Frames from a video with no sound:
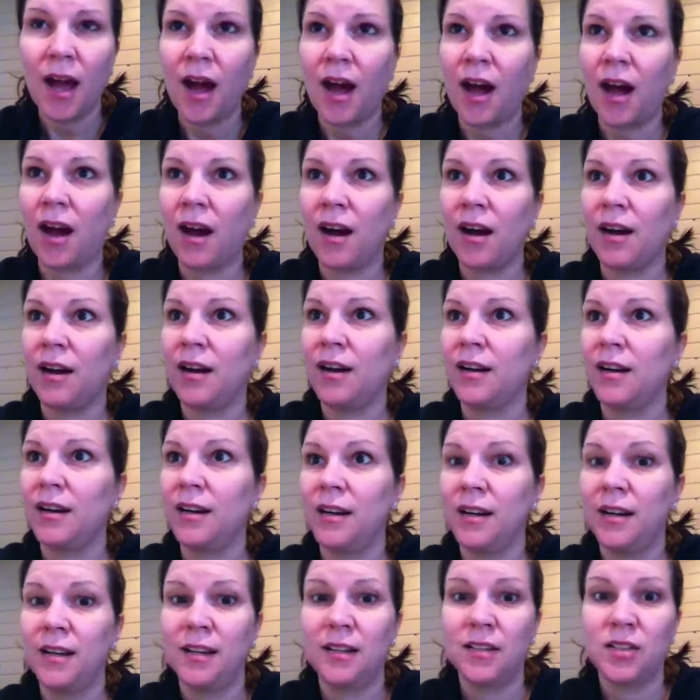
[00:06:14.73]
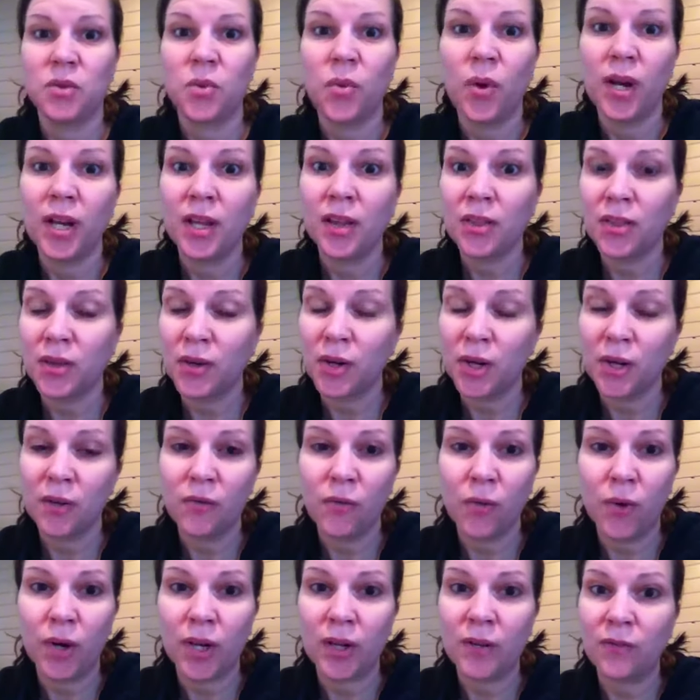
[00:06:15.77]
are 20, 30,
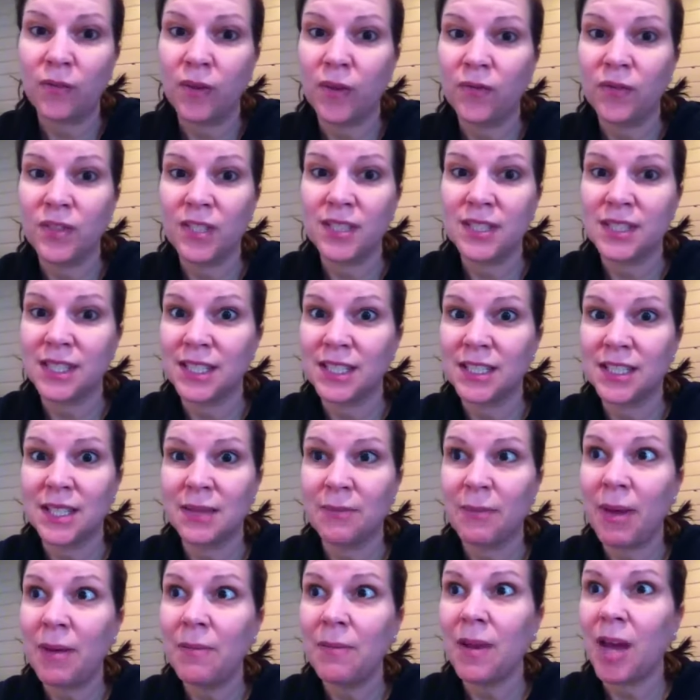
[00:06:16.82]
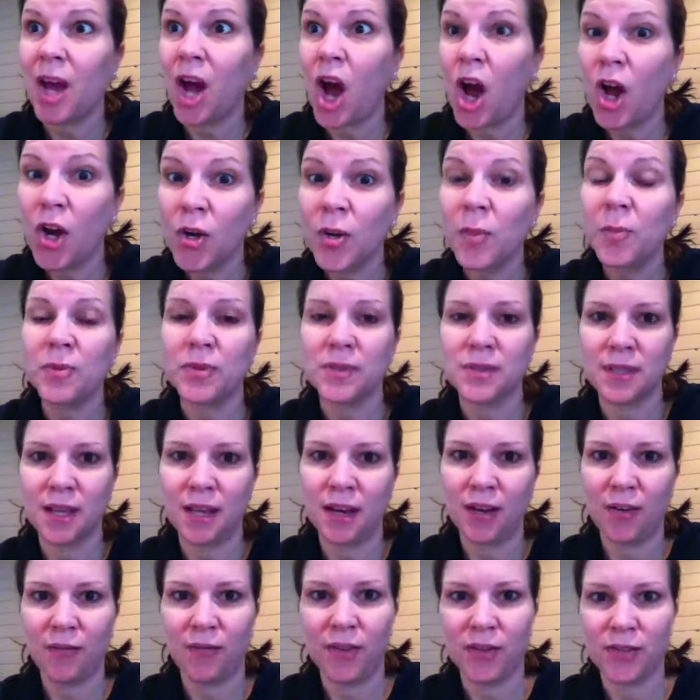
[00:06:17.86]
40, 50, 60, maybe
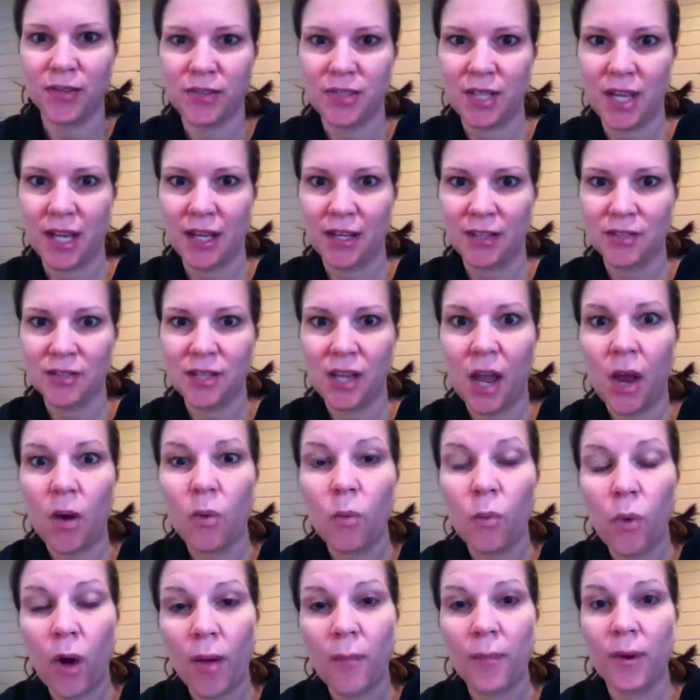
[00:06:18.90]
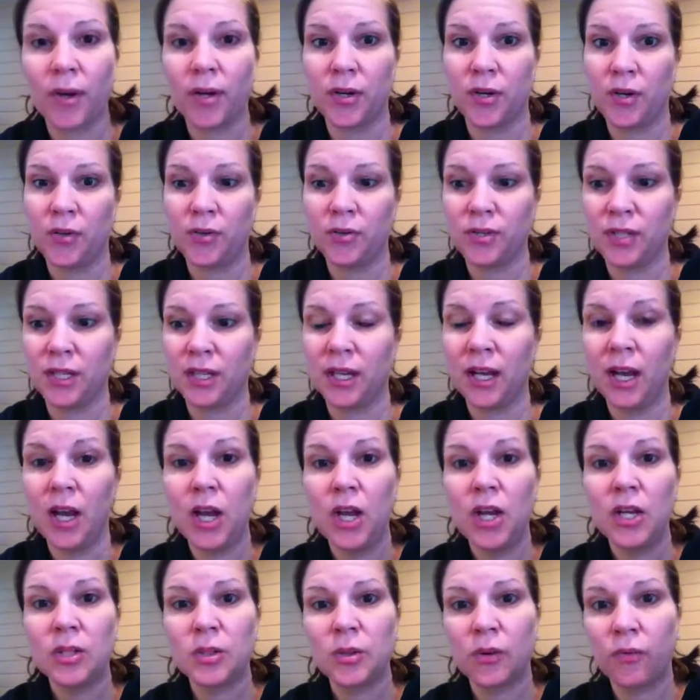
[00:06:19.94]
100% of their sales, and Walmart knows it.
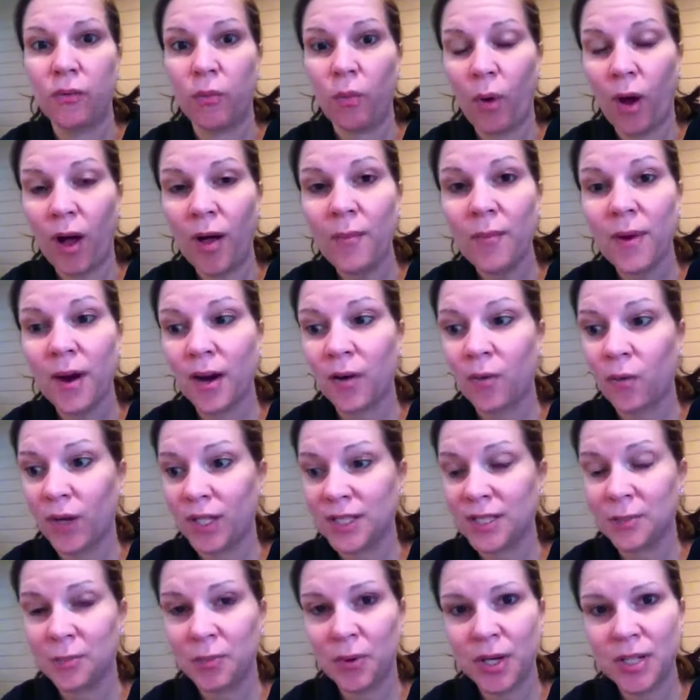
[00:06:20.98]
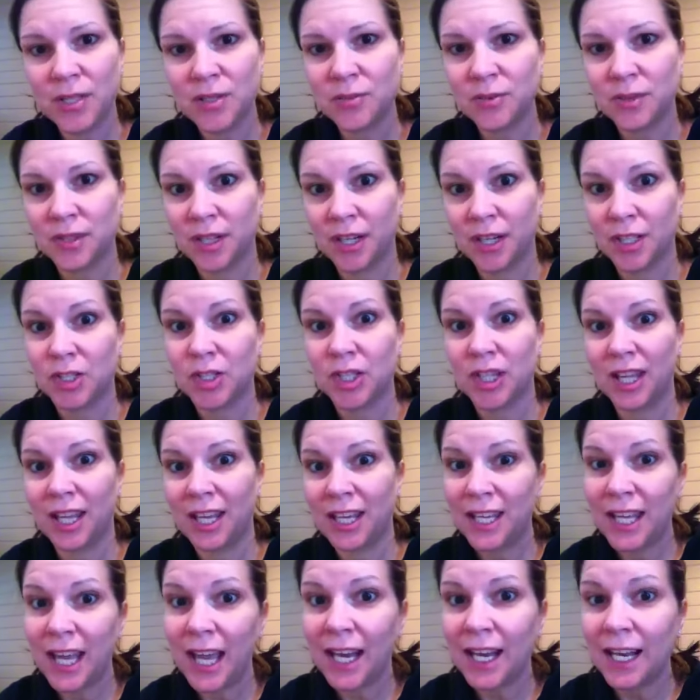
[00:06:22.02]
So if Walmart wants a price reduction, they
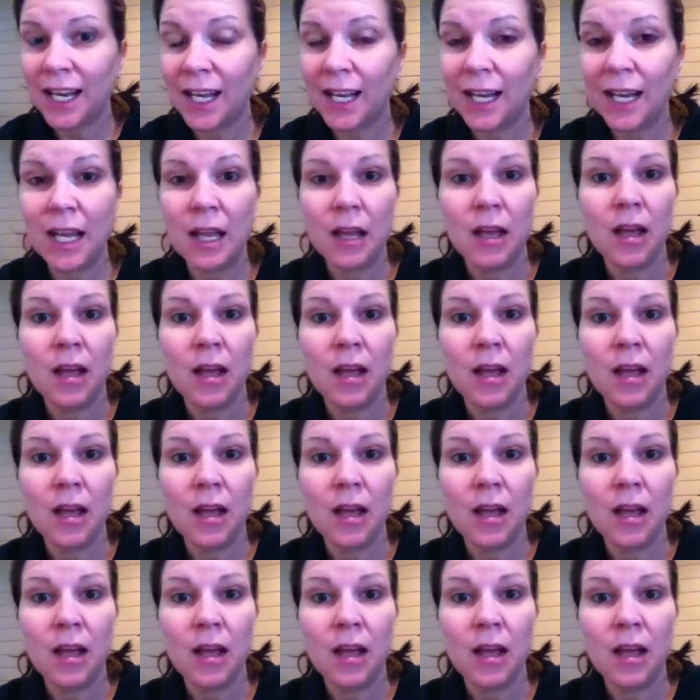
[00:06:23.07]
get it,